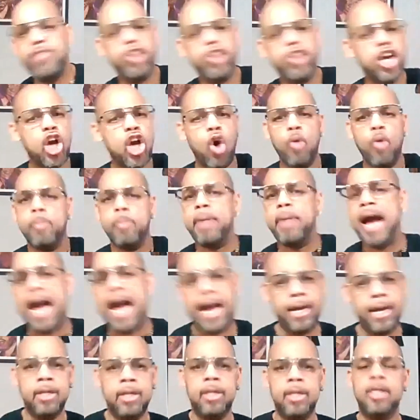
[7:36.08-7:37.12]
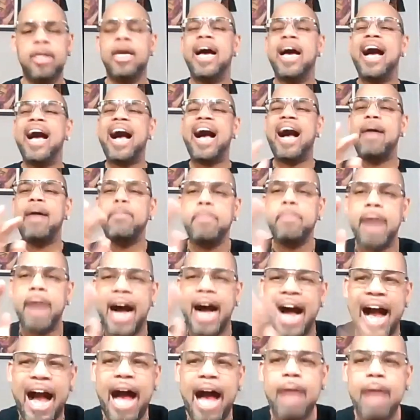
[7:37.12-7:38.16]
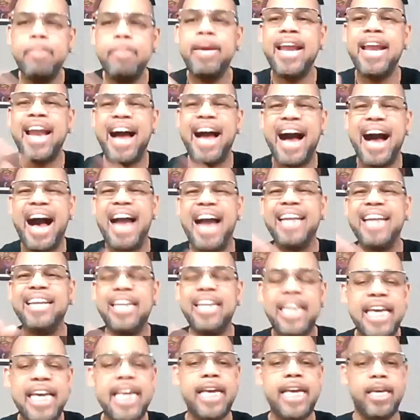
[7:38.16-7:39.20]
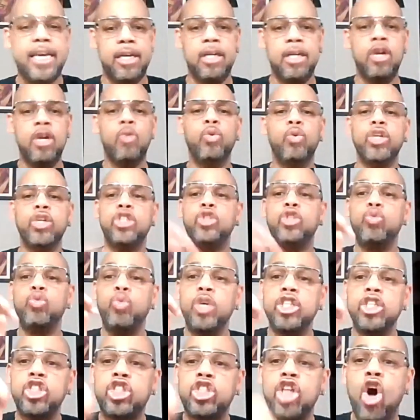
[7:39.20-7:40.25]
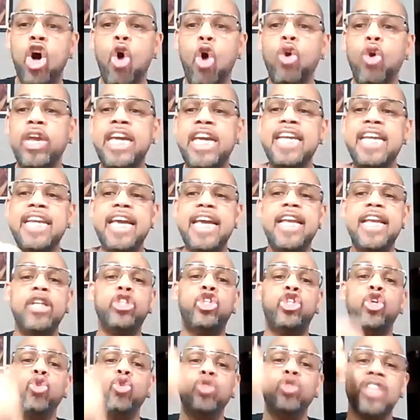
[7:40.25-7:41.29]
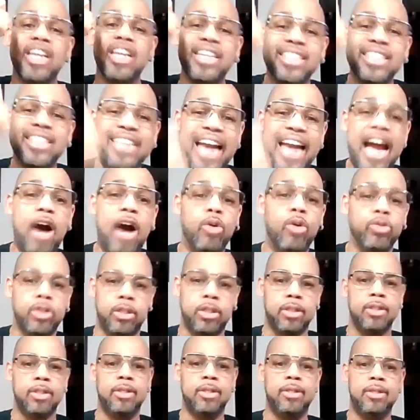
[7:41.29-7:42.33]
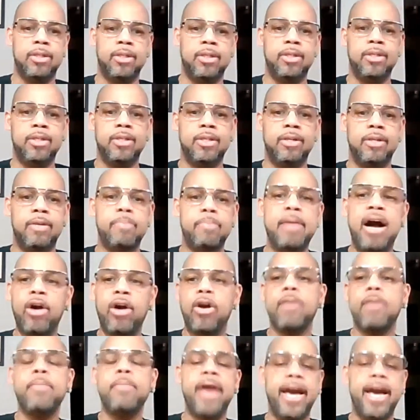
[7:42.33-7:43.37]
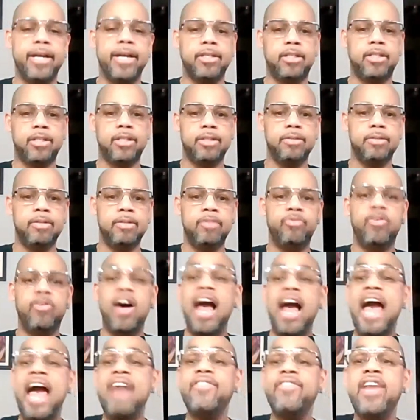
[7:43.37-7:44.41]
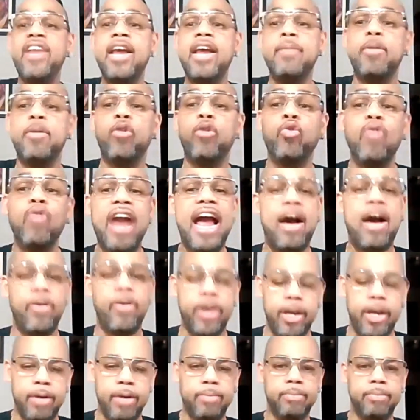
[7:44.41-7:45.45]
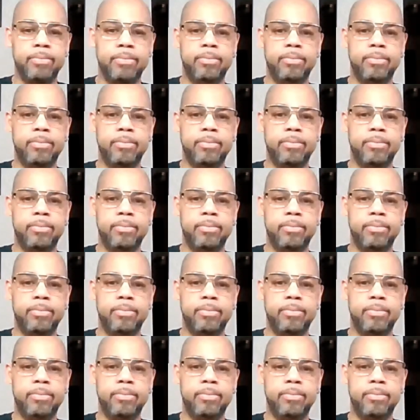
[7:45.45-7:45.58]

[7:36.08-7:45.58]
even go back. Muhammad Ali was told he needed to denounce Malcolm X for having him around him.